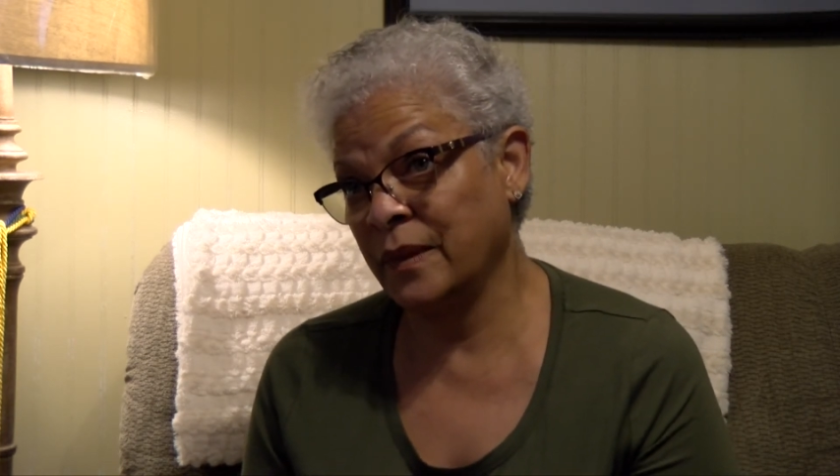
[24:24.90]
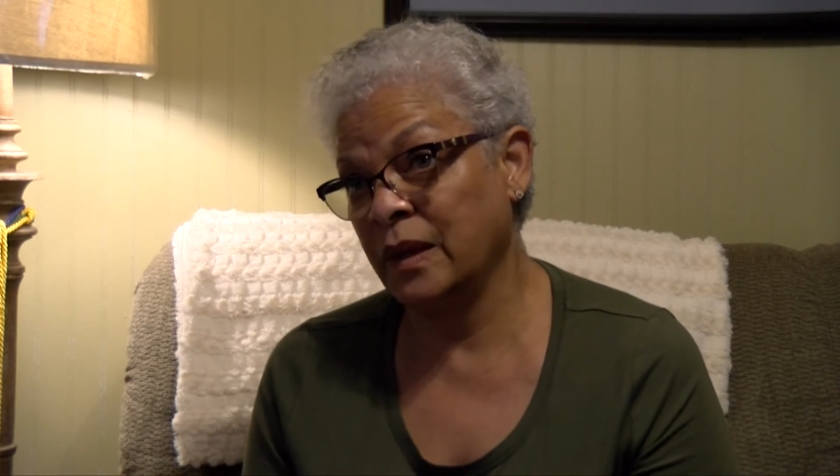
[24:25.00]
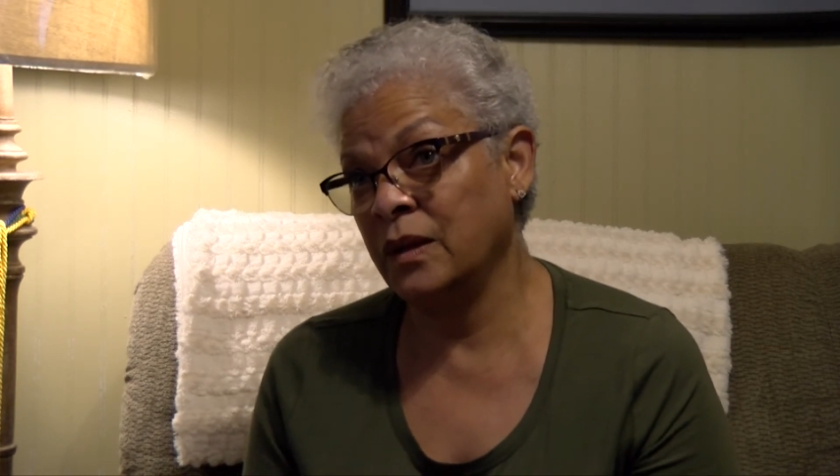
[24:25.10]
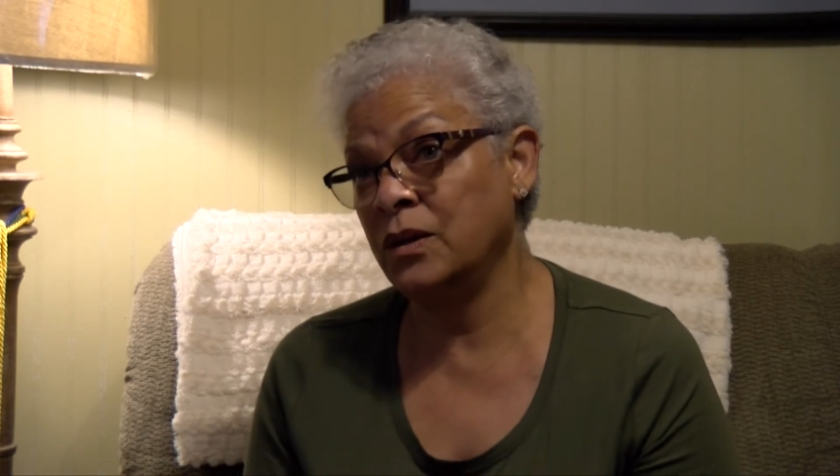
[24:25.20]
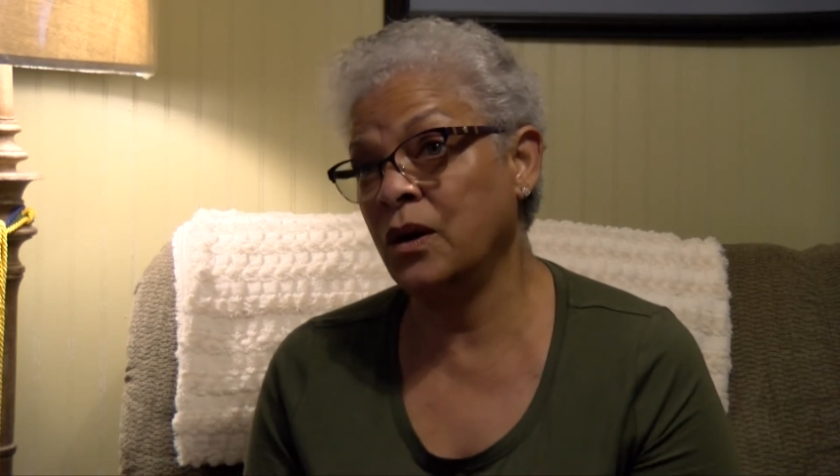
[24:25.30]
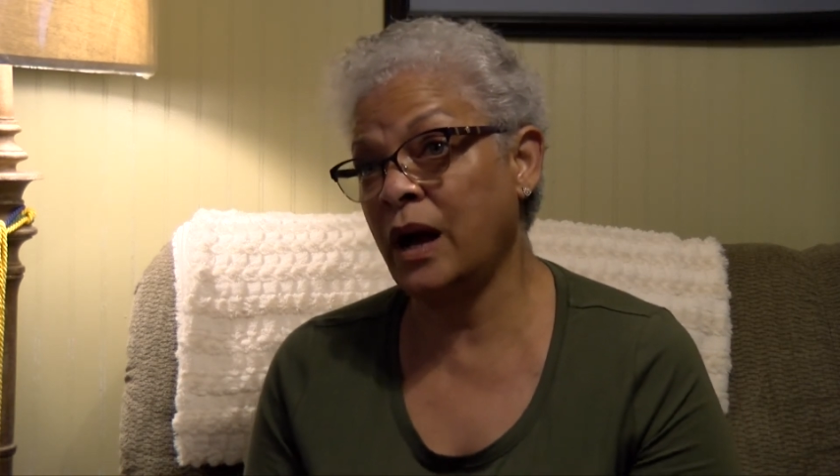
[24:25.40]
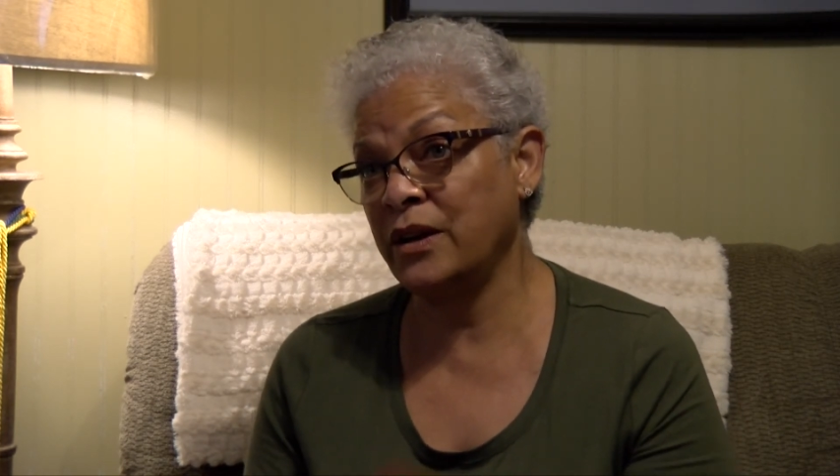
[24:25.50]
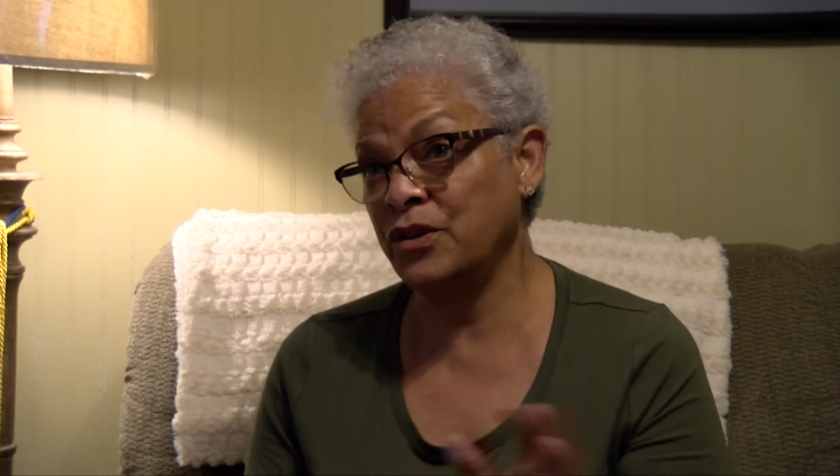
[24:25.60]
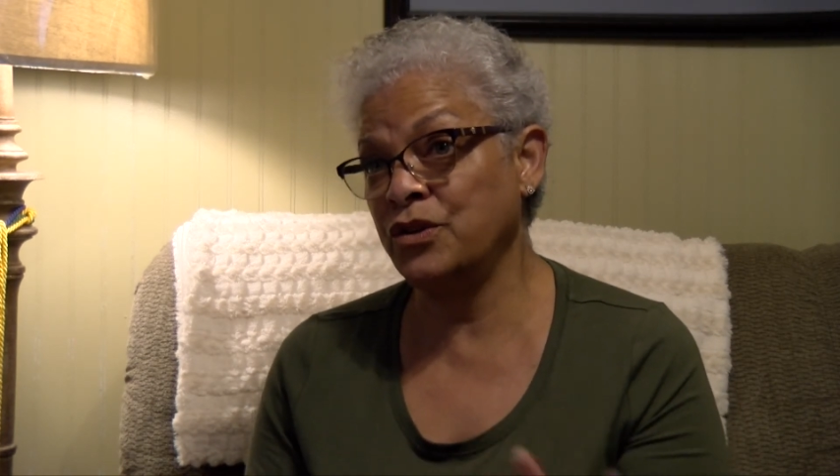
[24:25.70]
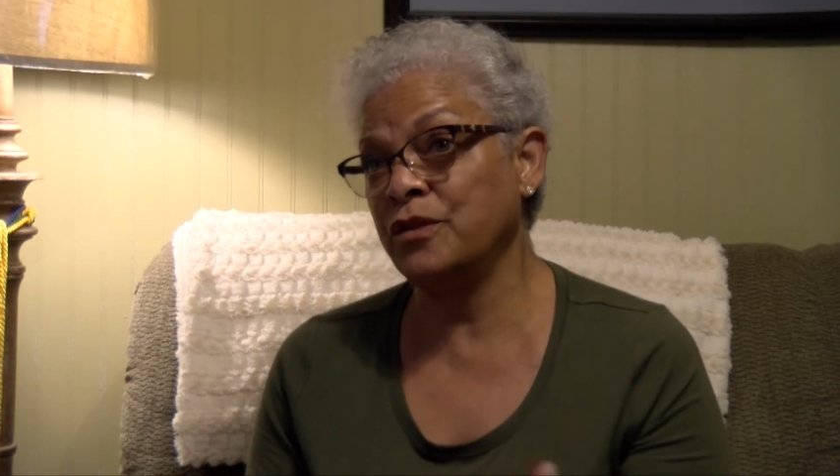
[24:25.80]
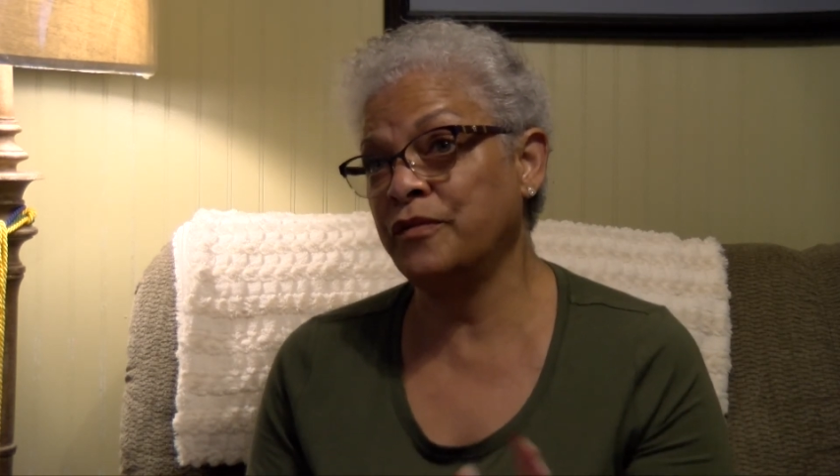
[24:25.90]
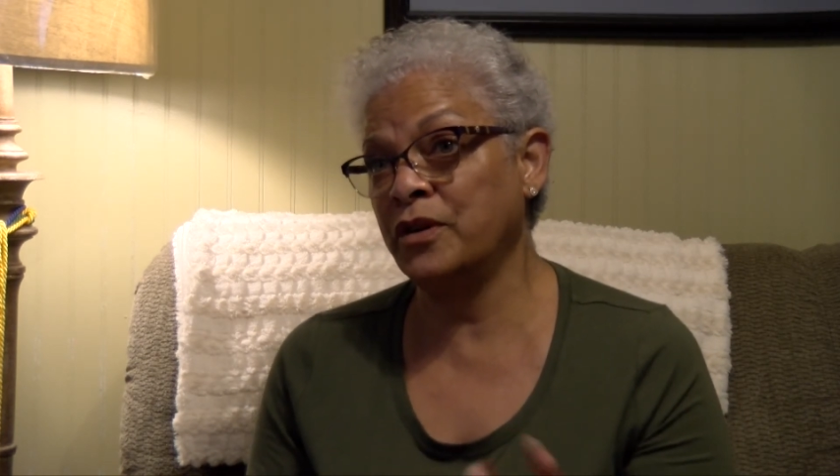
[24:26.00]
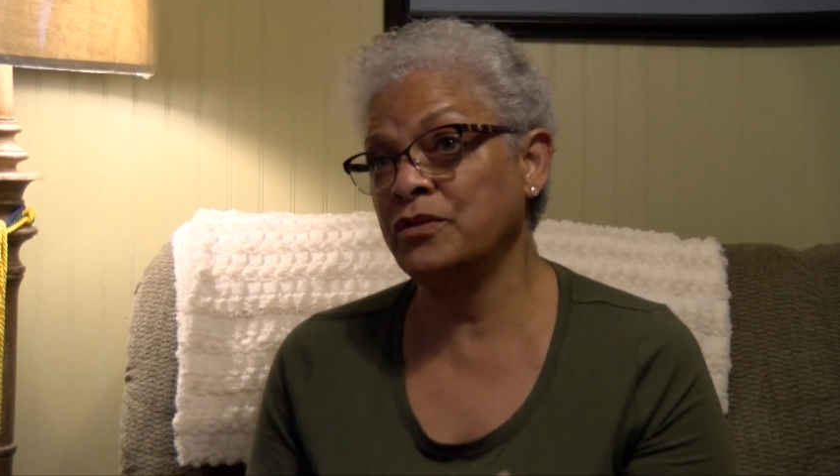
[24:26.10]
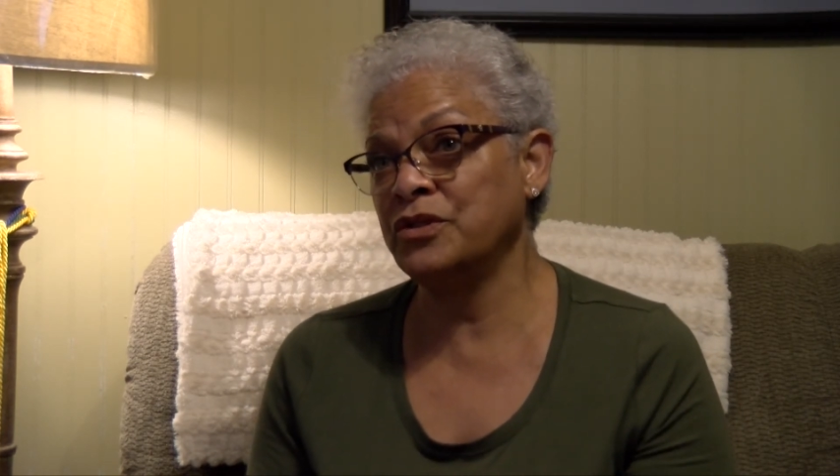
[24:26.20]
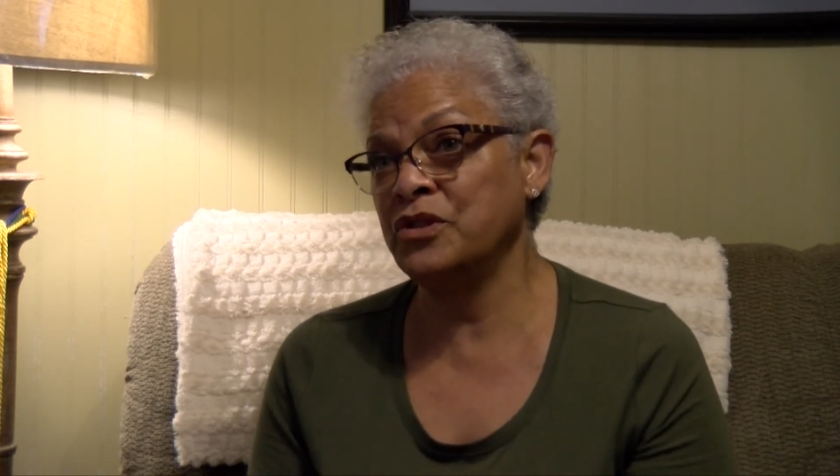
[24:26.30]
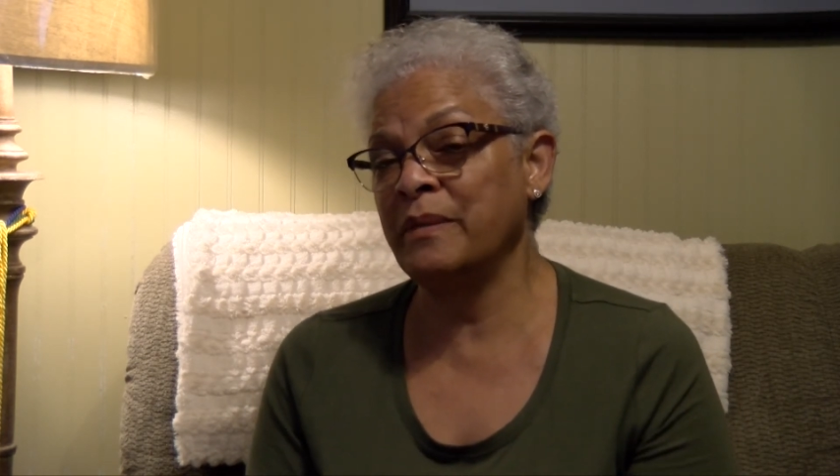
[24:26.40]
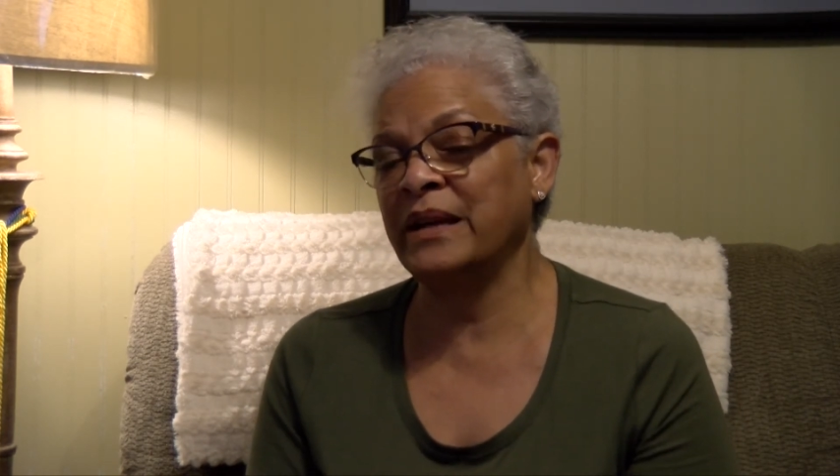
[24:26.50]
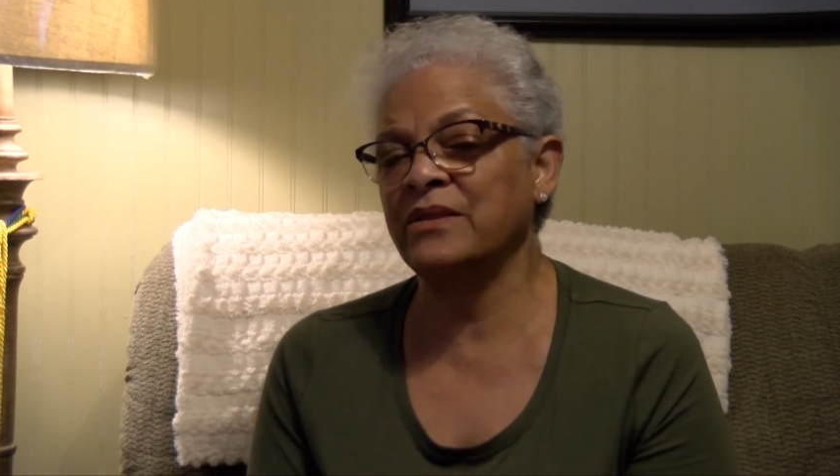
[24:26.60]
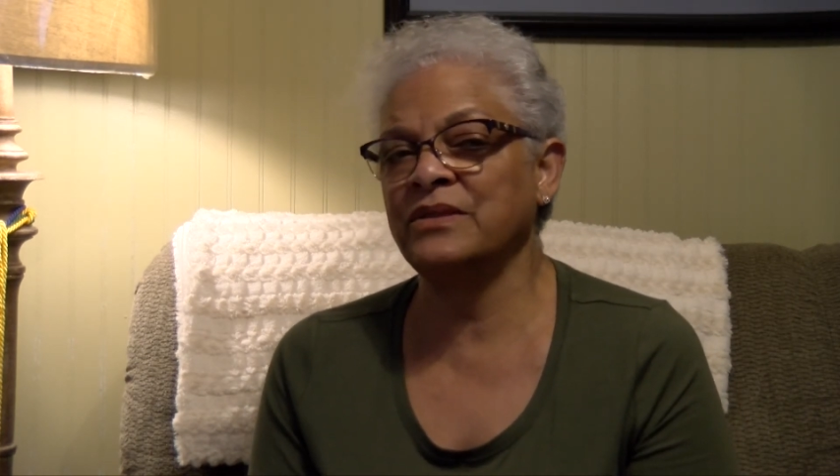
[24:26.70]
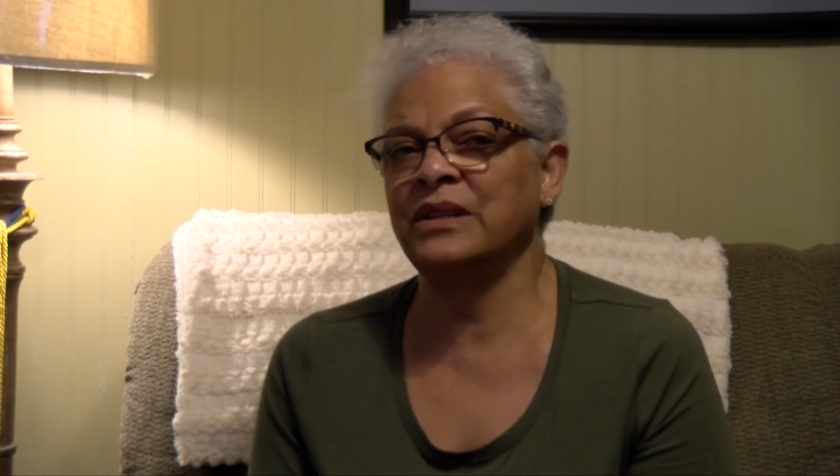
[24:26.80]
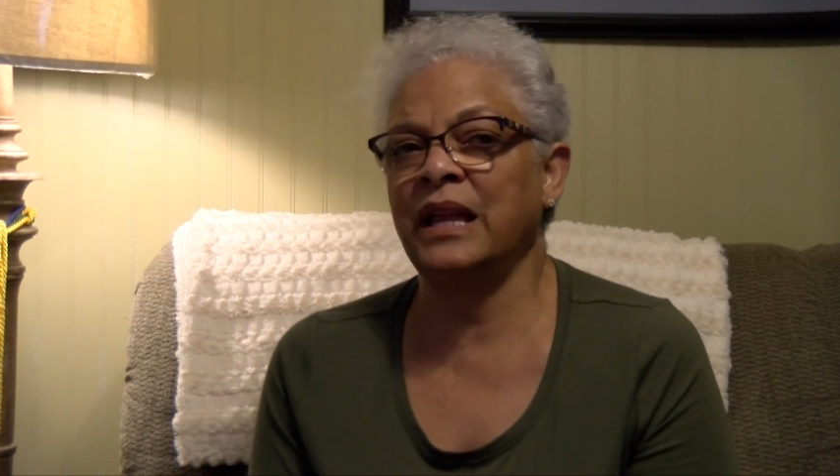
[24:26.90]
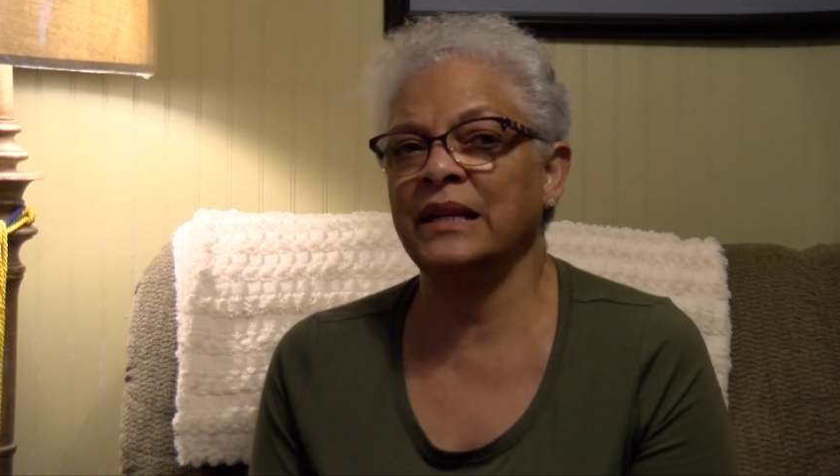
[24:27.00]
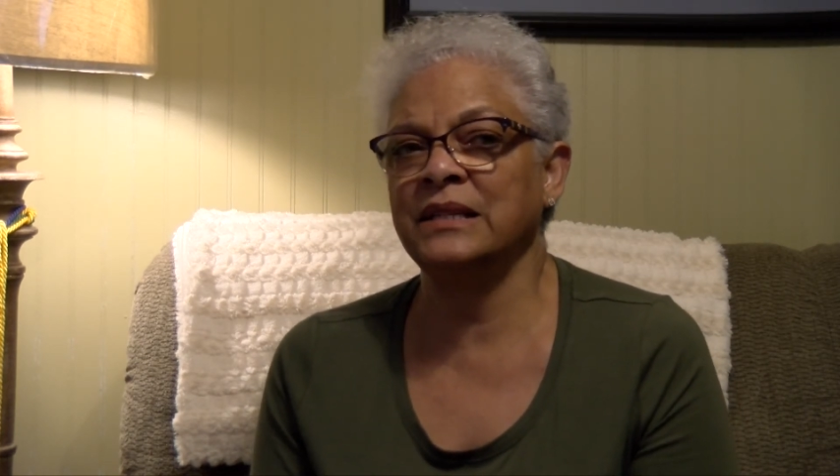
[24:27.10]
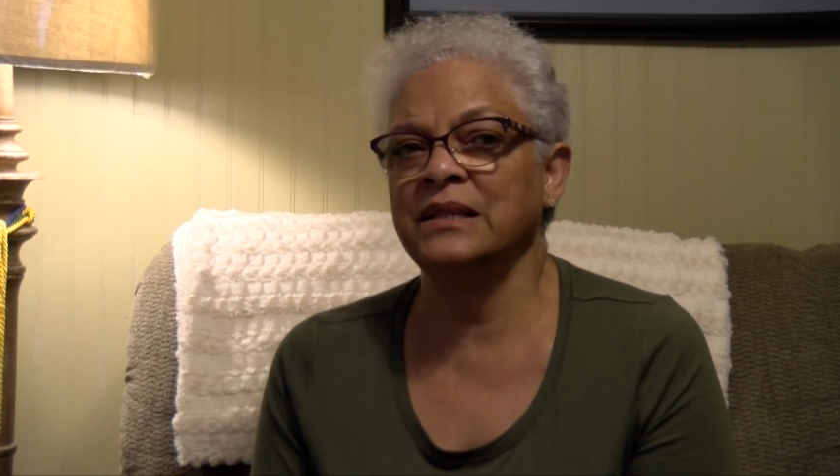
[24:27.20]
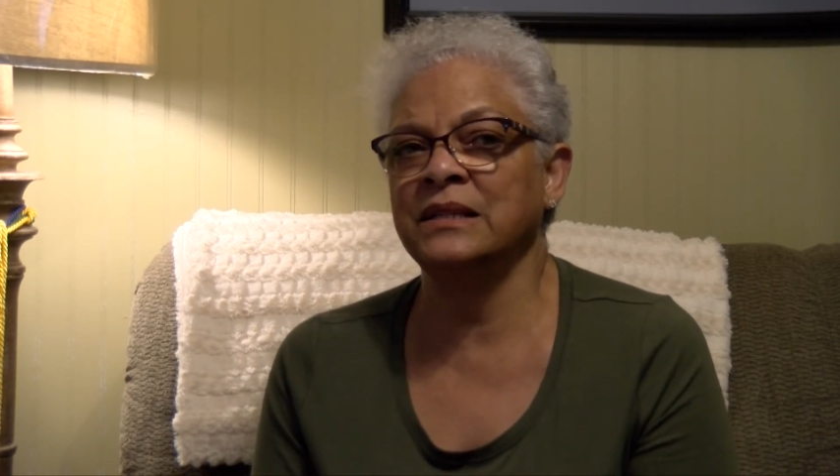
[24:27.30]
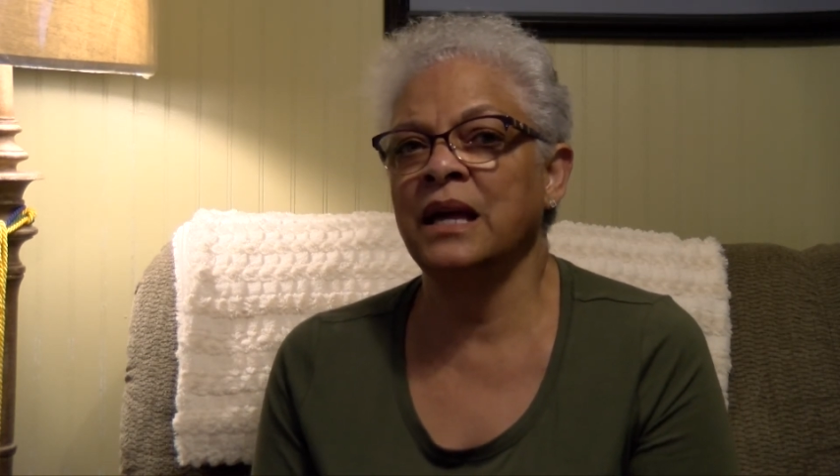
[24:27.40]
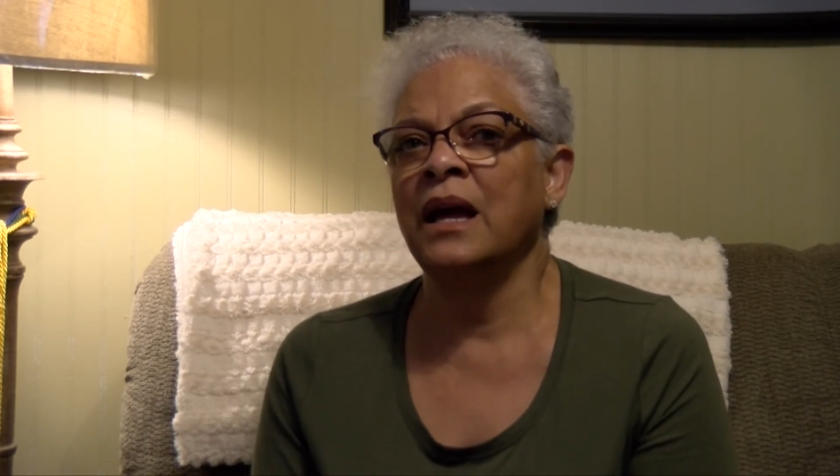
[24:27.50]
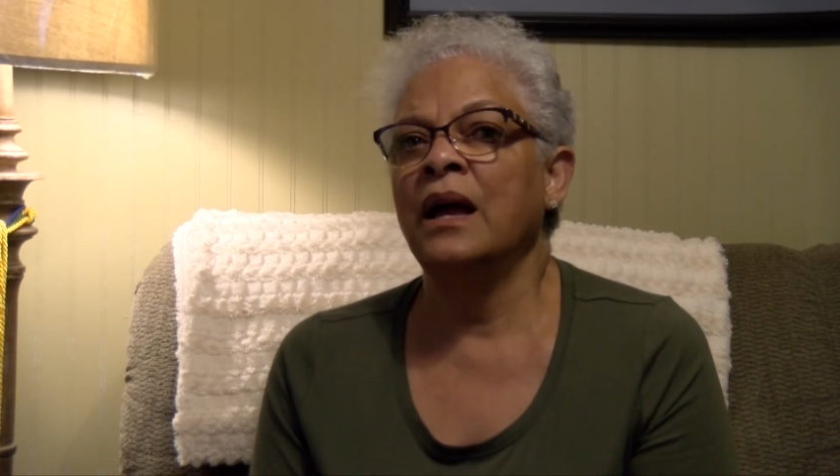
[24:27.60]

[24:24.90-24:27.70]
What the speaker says: You know how you do your votes and you make your selections.